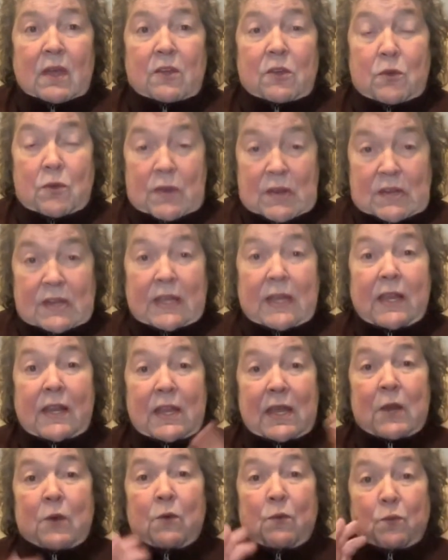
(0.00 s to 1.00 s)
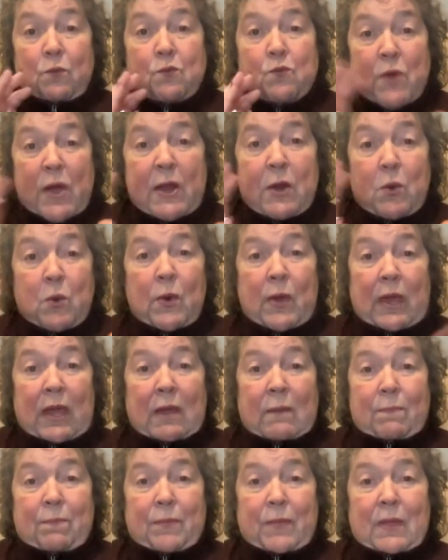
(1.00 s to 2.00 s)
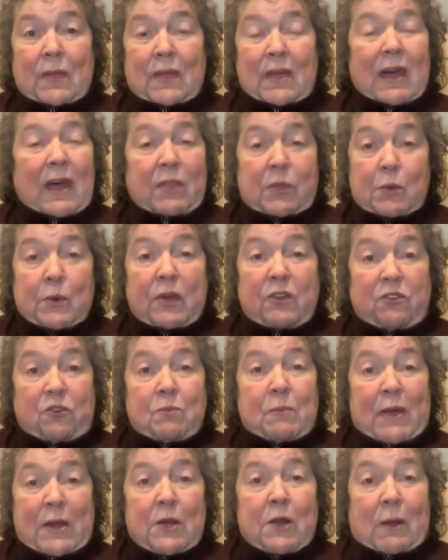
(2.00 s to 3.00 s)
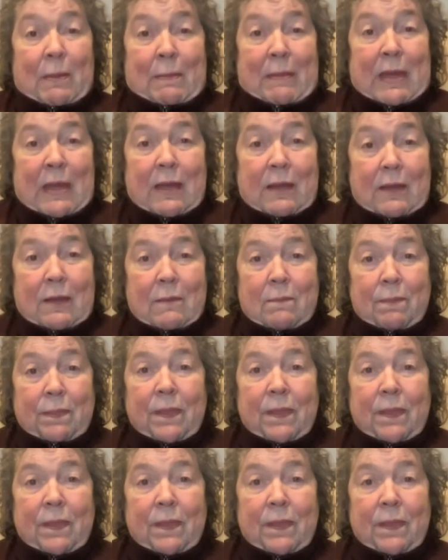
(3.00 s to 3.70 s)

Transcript: You need to get in right away. Otherwise, you might not make it.